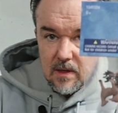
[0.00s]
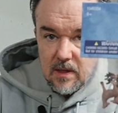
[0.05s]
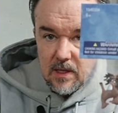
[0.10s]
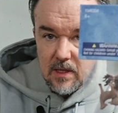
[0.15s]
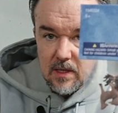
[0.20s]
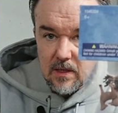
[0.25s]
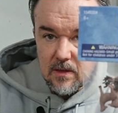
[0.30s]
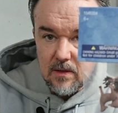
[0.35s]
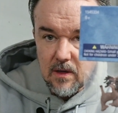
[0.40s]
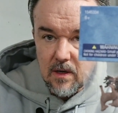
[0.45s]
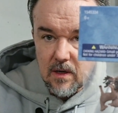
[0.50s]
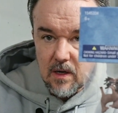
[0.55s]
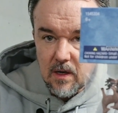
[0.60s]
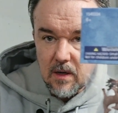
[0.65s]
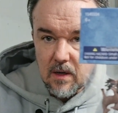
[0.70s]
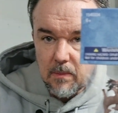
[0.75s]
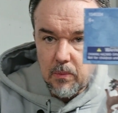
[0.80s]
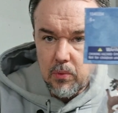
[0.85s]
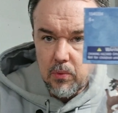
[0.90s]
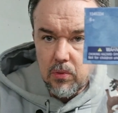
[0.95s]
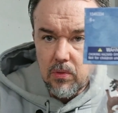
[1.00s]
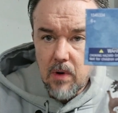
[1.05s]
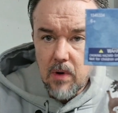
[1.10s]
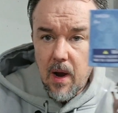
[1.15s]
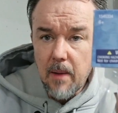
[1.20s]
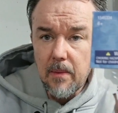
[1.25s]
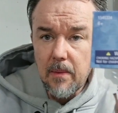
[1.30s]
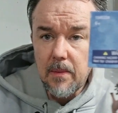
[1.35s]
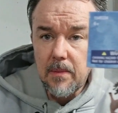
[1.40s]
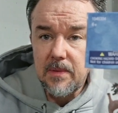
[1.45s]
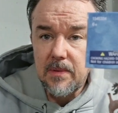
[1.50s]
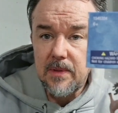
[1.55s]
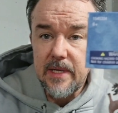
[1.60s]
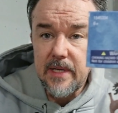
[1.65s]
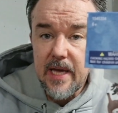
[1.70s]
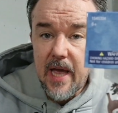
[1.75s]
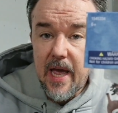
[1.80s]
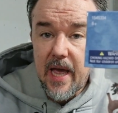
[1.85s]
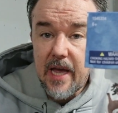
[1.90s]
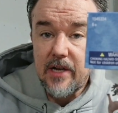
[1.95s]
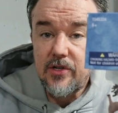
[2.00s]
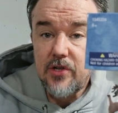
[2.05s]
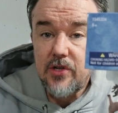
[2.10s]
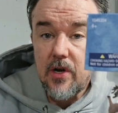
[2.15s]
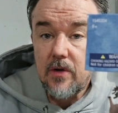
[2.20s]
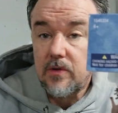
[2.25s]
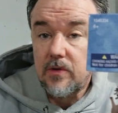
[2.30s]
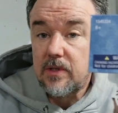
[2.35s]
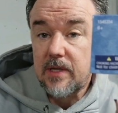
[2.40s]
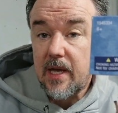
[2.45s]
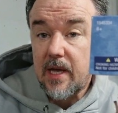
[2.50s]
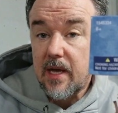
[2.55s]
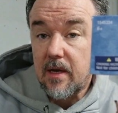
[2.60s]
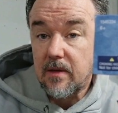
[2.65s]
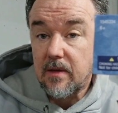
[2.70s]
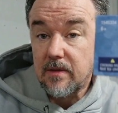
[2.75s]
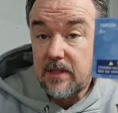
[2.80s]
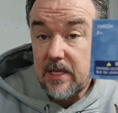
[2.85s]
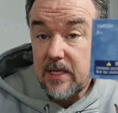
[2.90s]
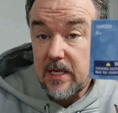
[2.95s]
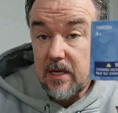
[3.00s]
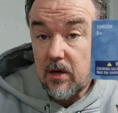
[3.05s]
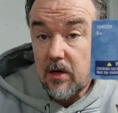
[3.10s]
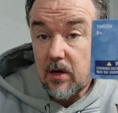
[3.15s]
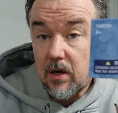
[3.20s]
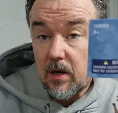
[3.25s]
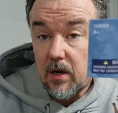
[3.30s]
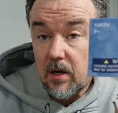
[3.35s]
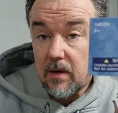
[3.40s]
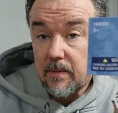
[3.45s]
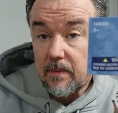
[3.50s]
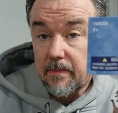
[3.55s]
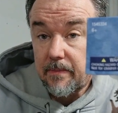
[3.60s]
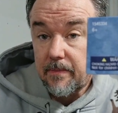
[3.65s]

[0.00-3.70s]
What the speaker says: These are probably HO scale deer.